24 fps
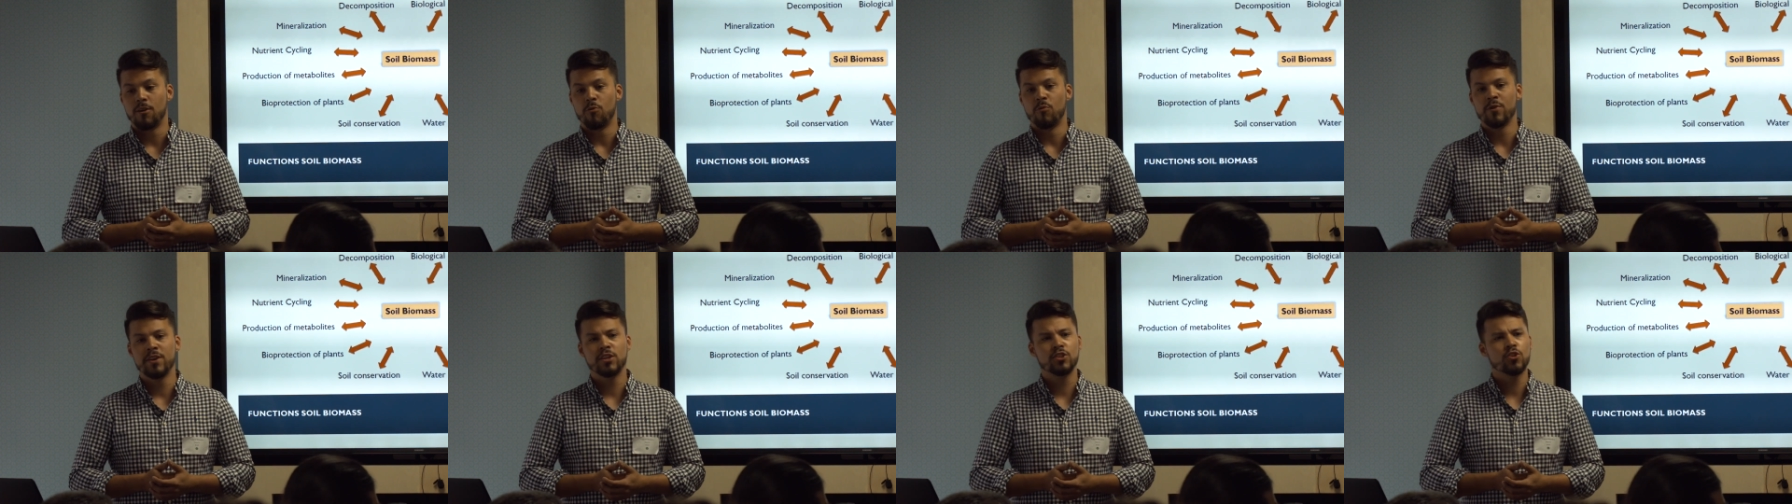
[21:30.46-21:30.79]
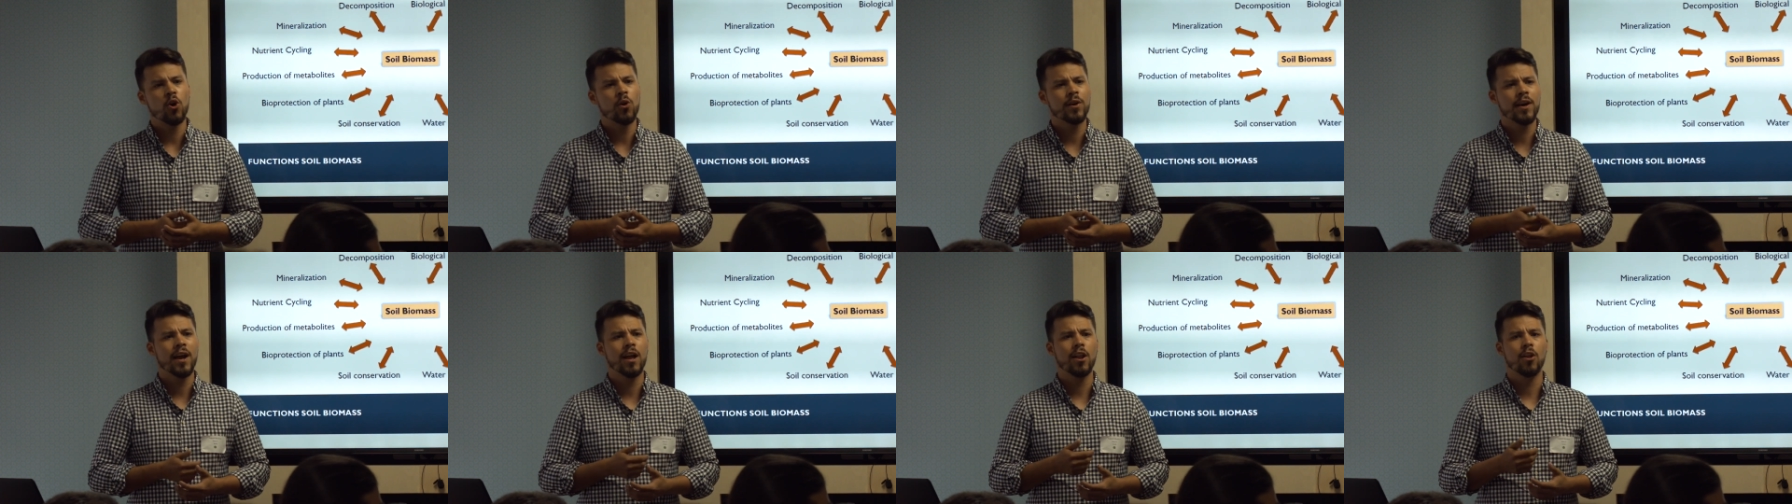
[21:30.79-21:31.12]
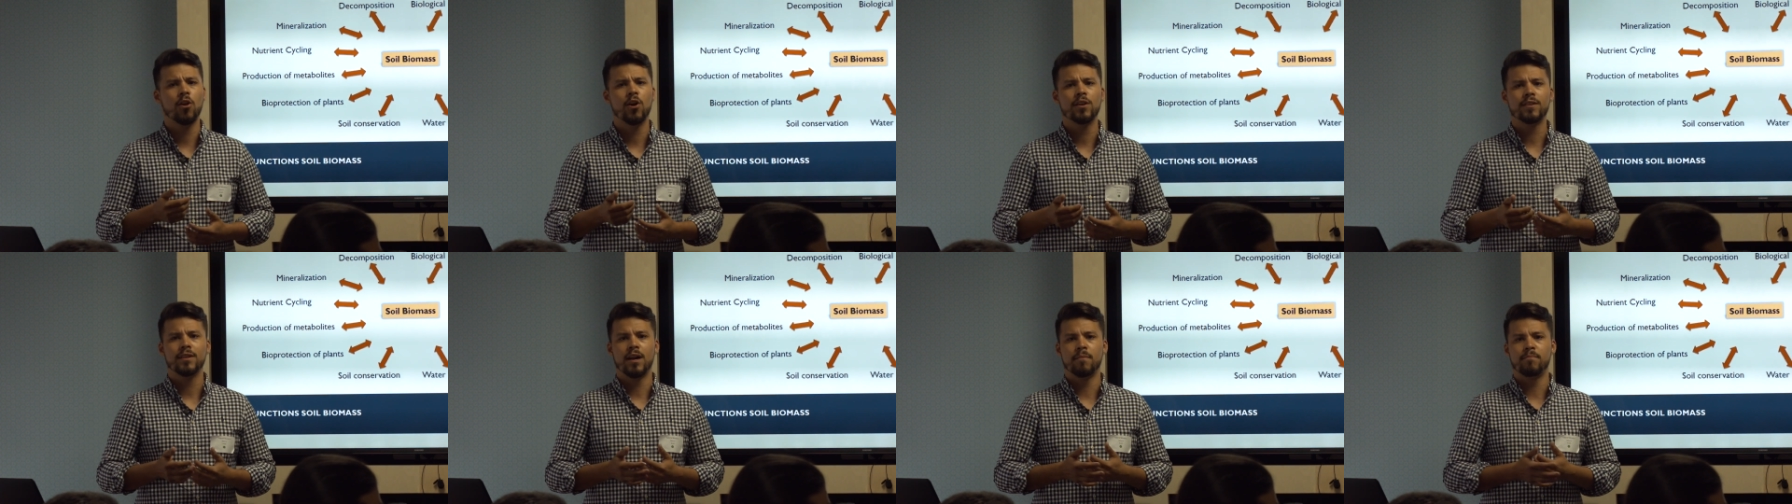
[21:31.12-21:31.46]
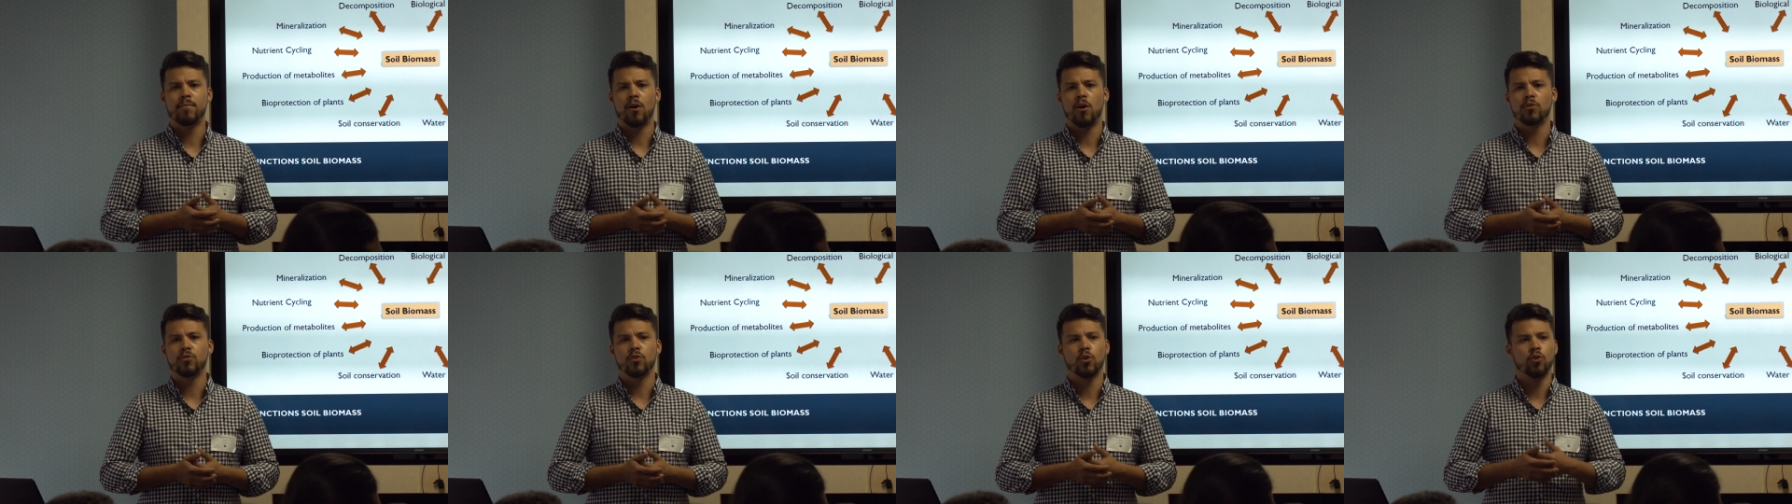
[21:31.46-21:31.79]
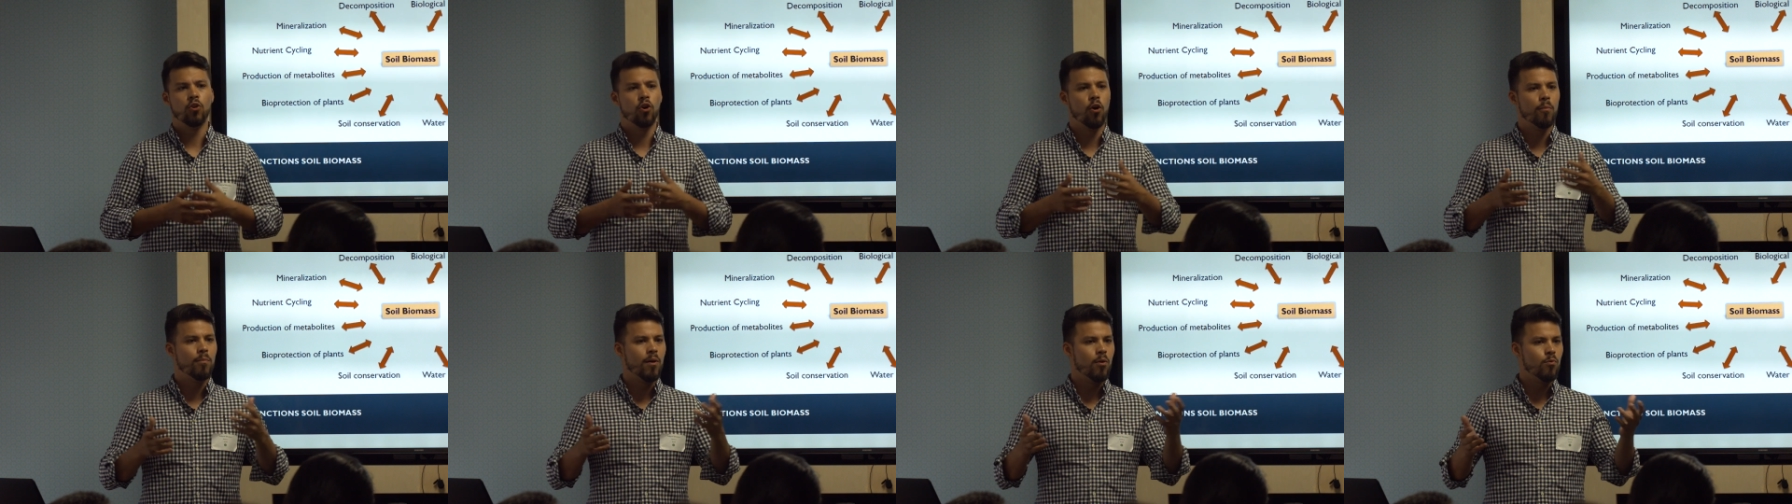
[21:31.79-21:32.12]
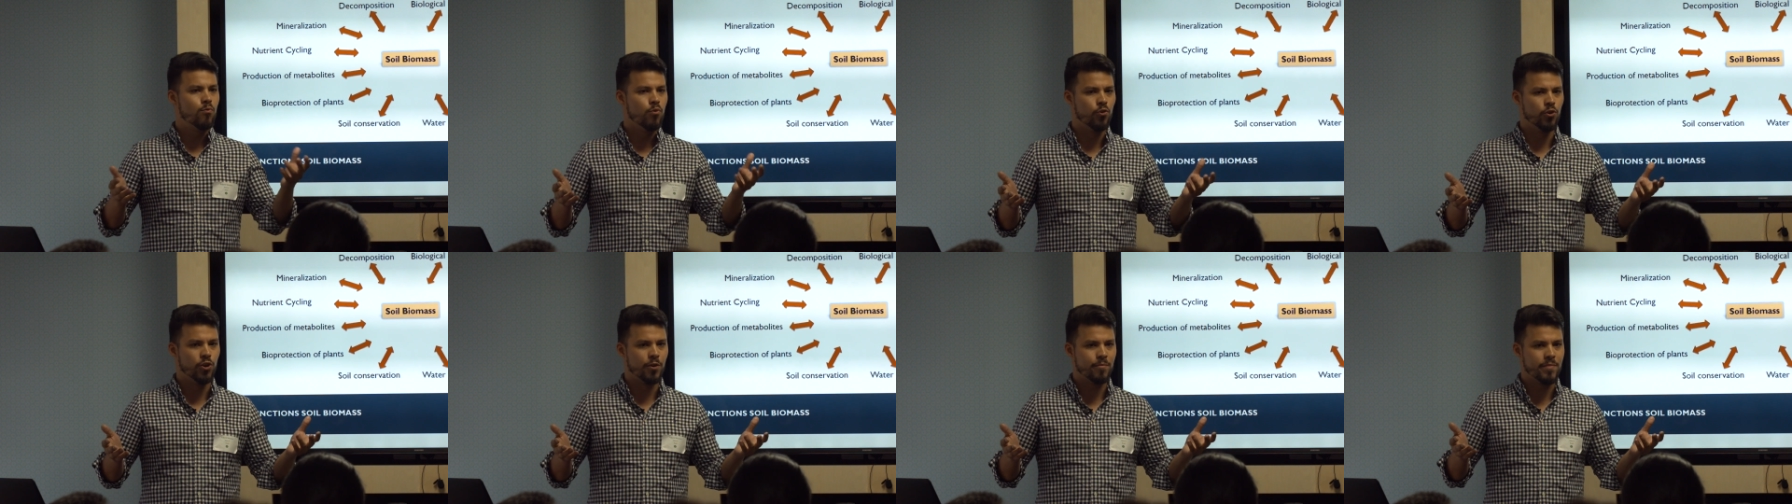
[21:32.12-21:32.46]
we talk a lot about global
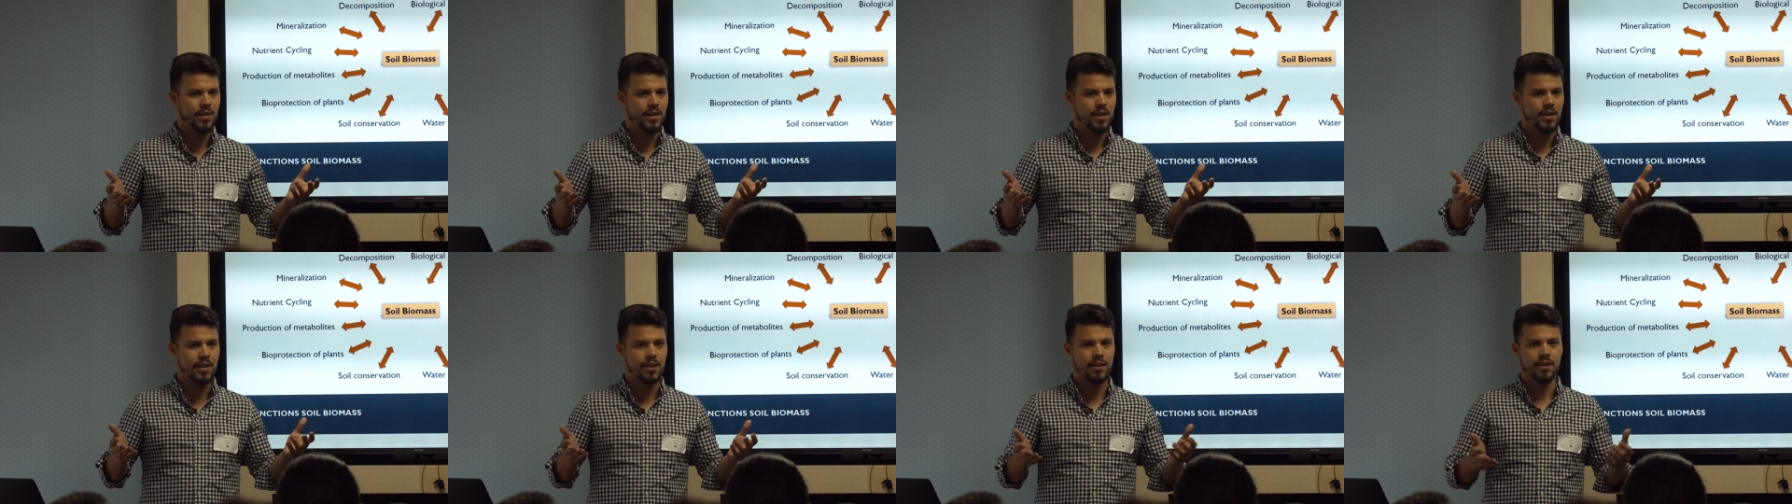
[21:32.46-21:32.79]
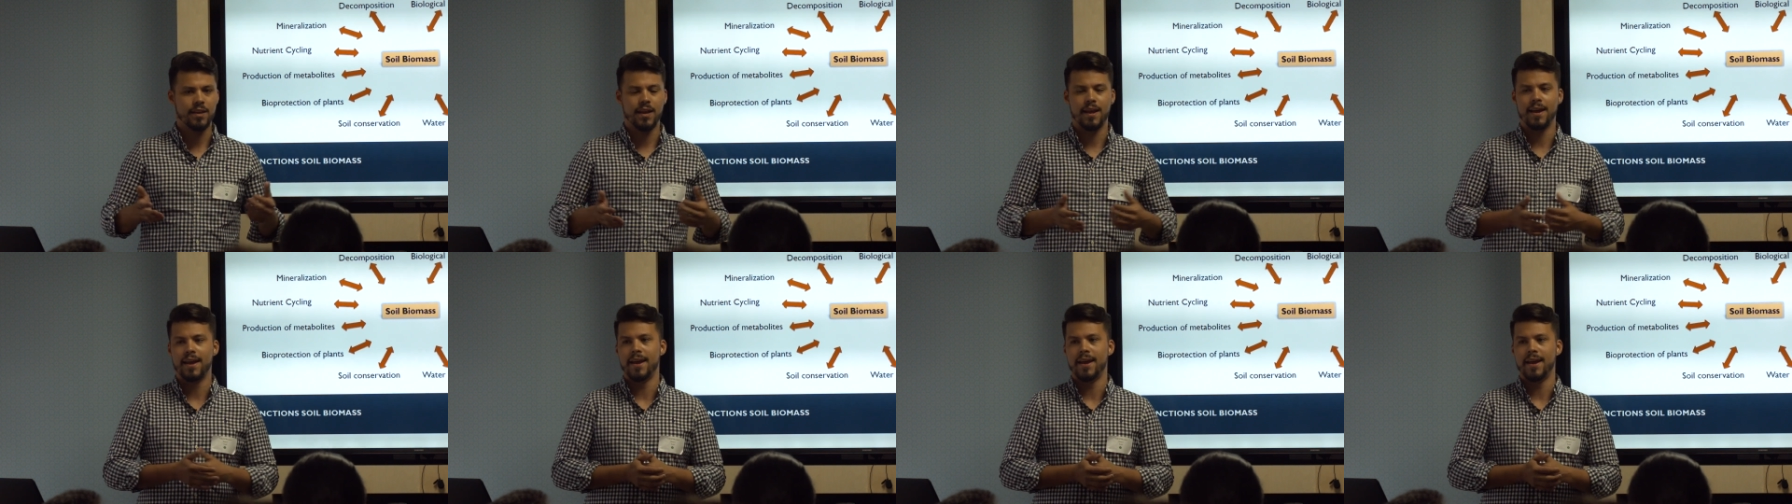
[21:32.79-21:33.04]
warming